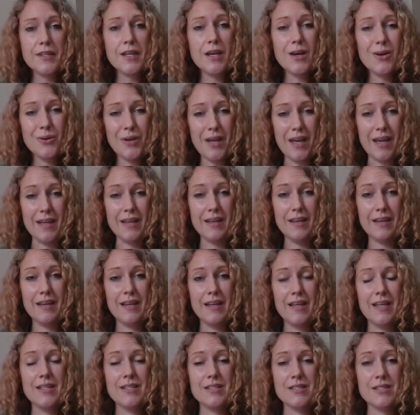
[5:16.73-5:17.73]
Okay,
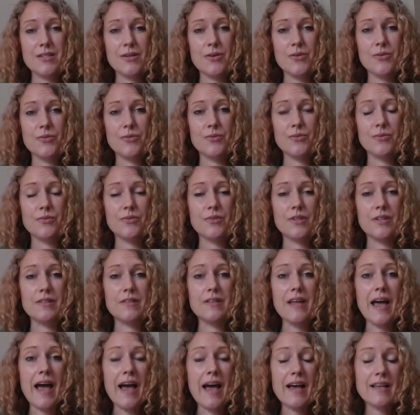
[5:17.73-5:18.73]
so the
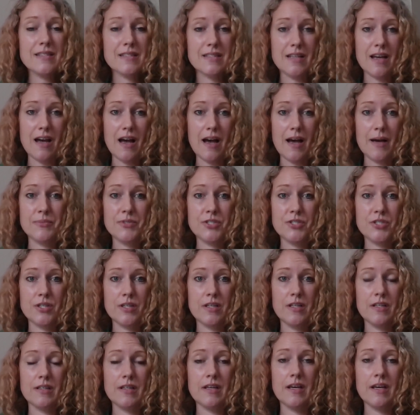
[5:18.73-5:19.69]
last option,